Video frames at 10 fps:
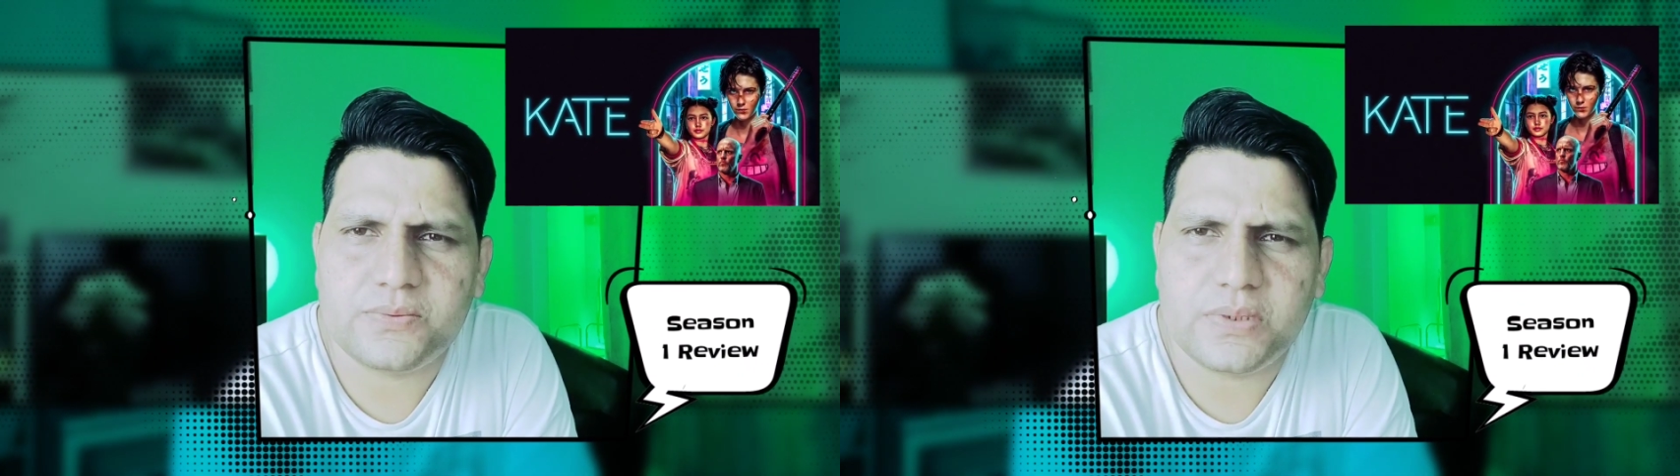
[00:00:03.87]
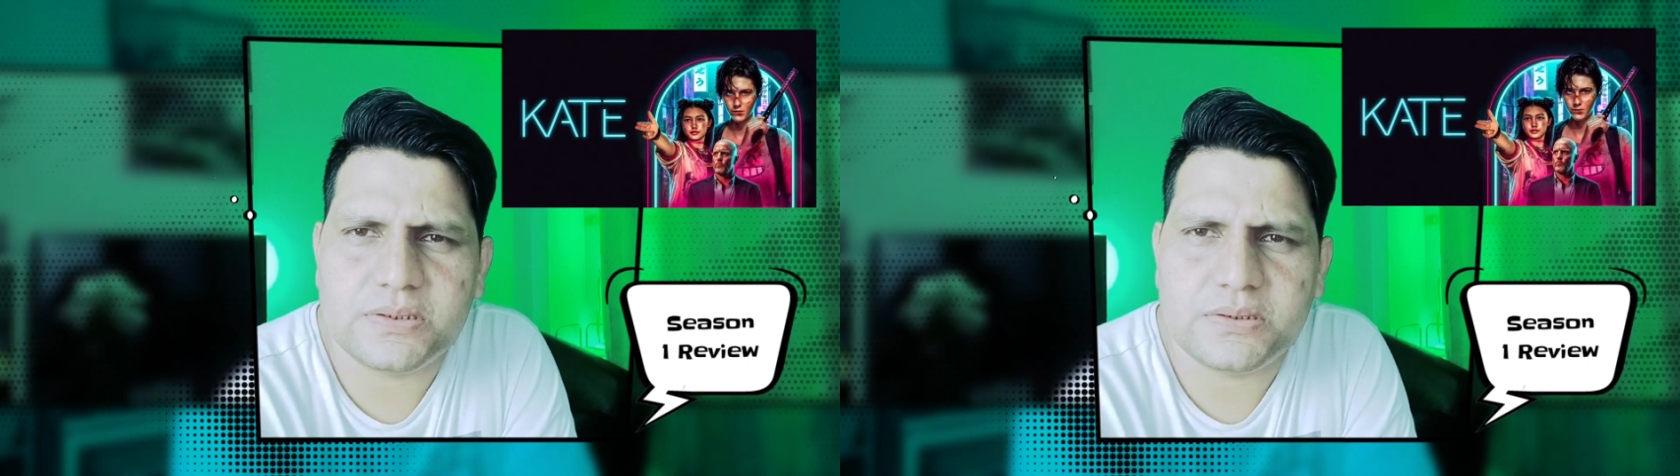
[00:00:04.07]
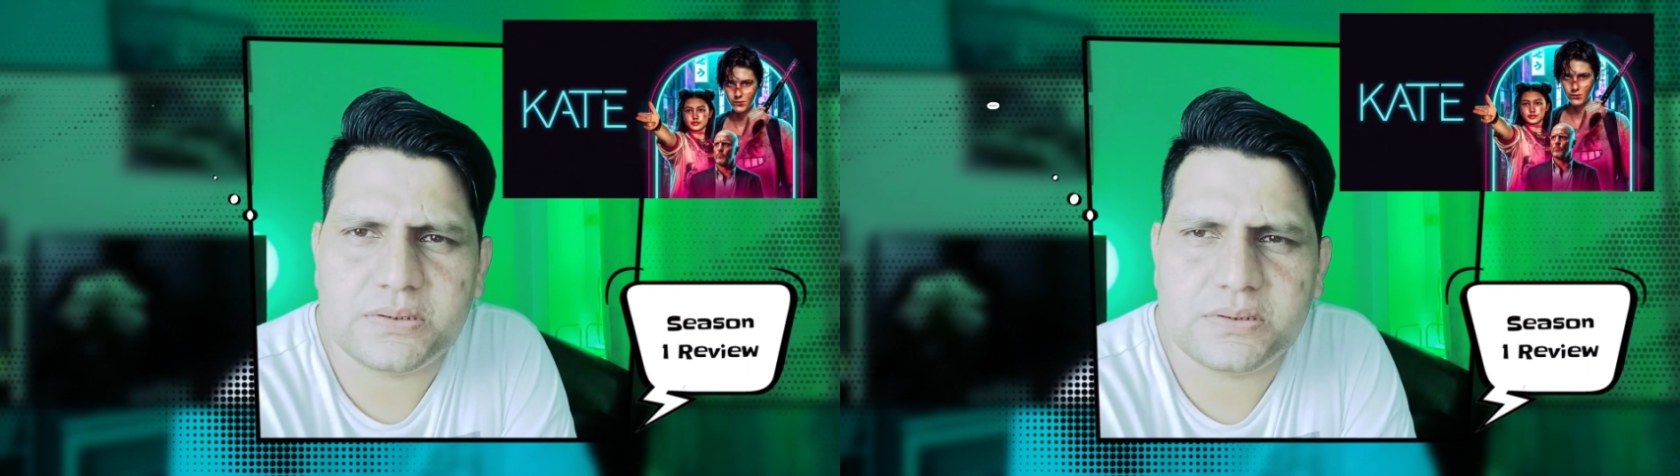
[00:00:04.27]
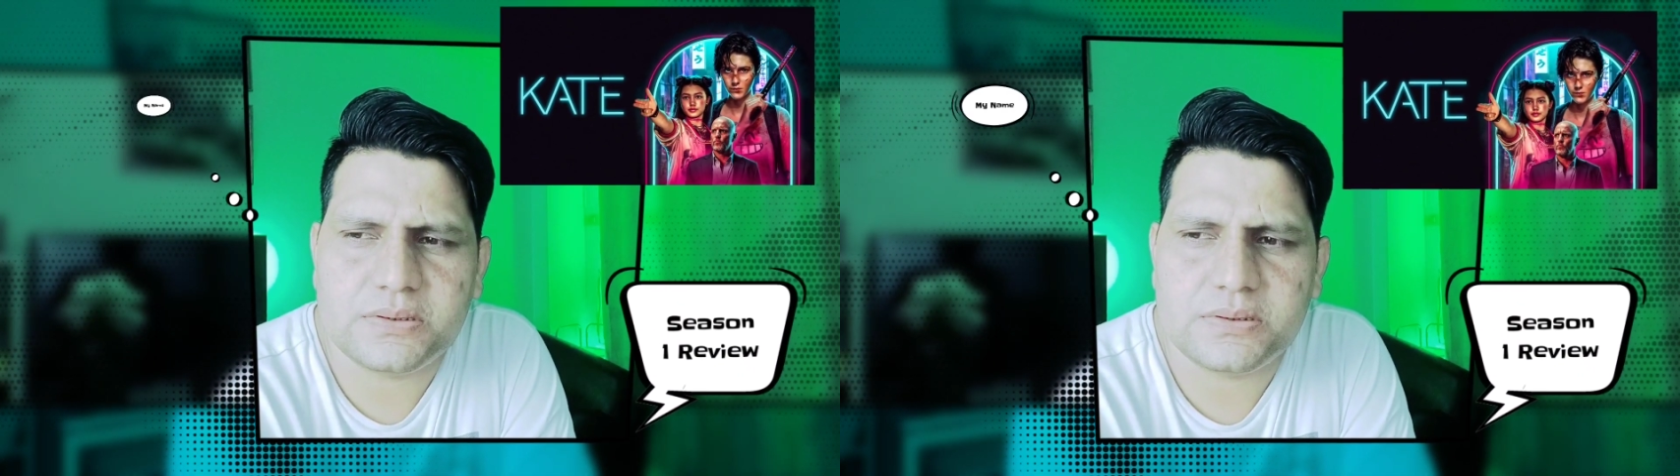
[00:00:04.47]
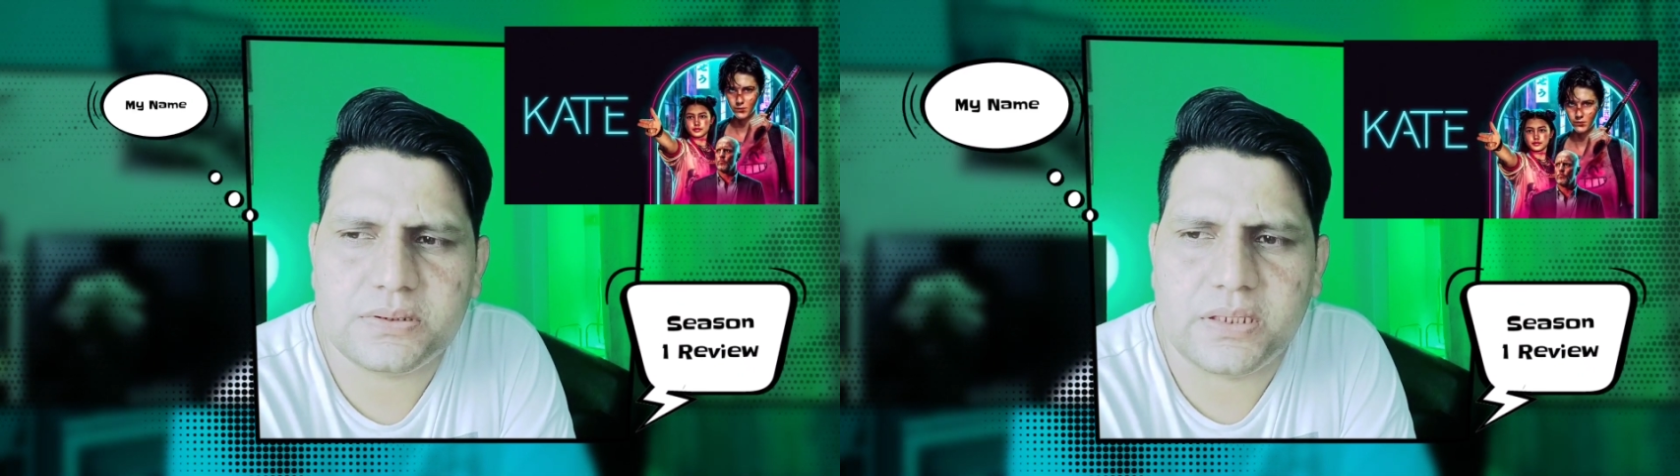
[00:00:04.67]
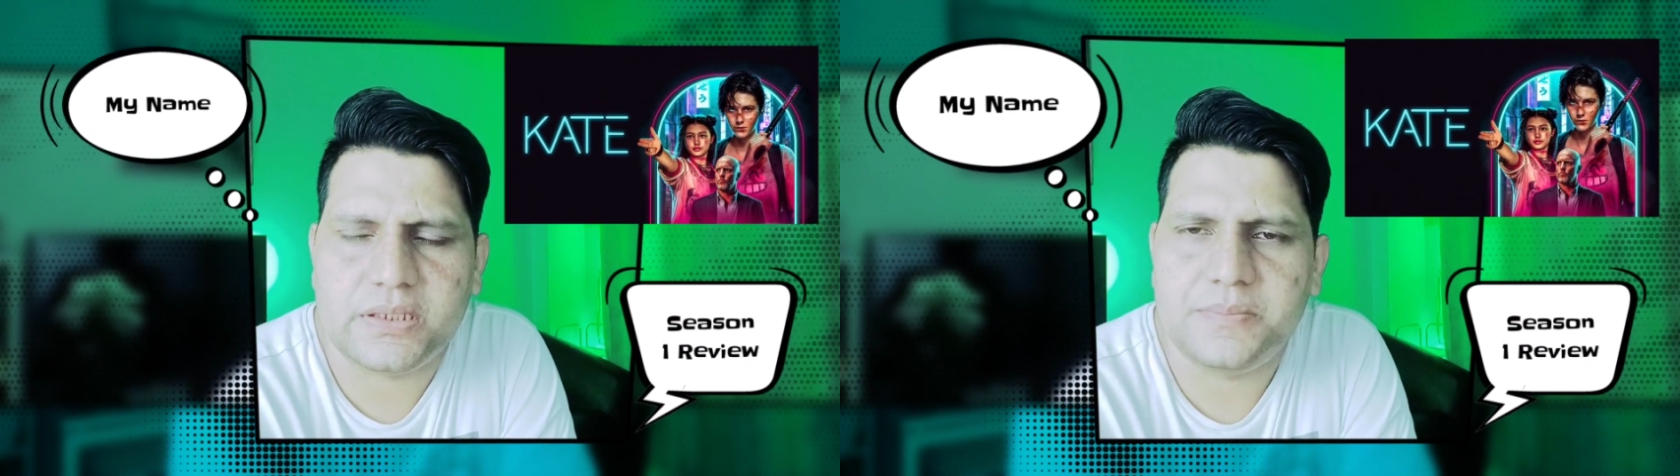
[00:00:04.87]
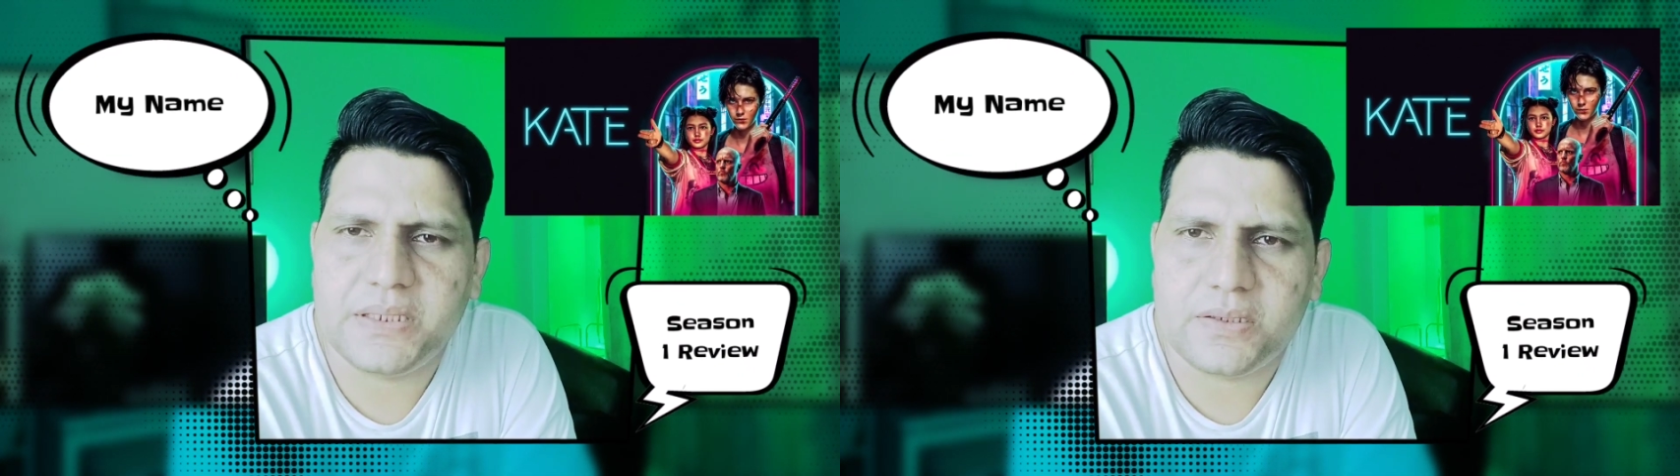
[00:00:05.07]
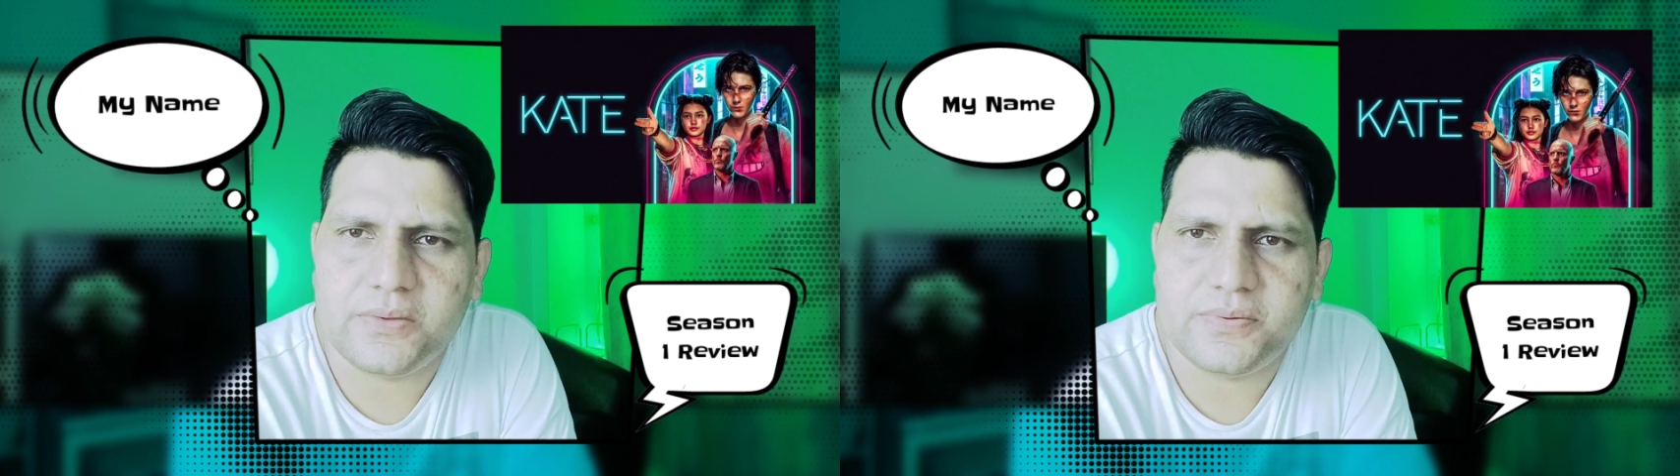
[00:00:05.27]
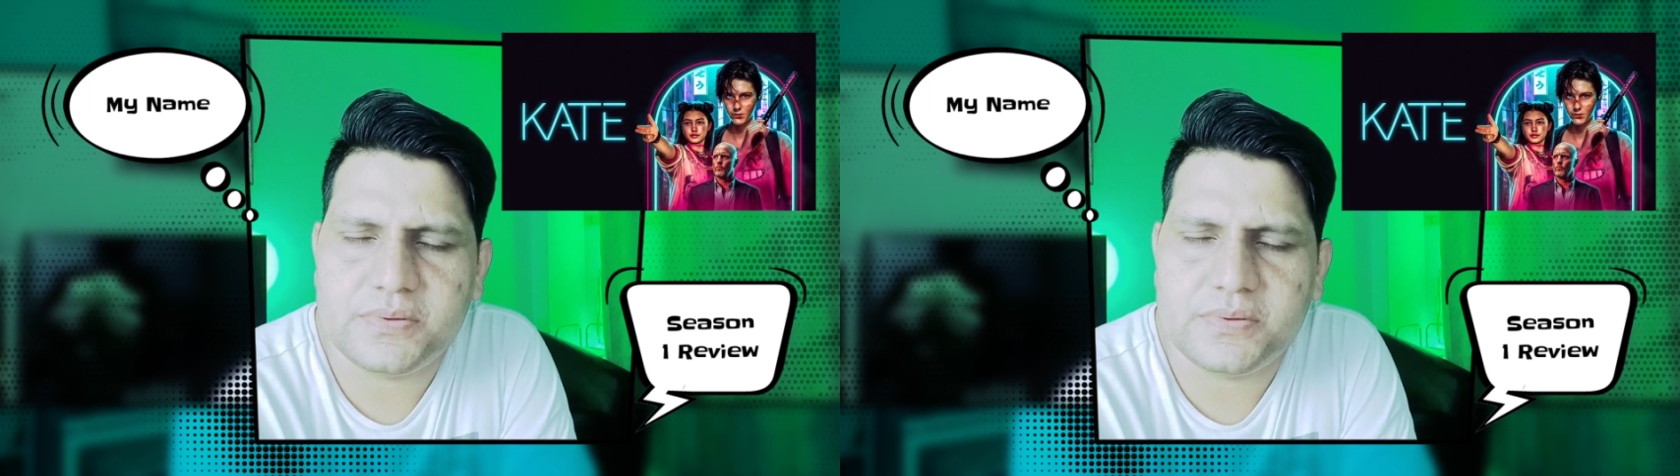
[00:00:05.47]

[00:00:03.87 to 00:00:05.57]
was a remake of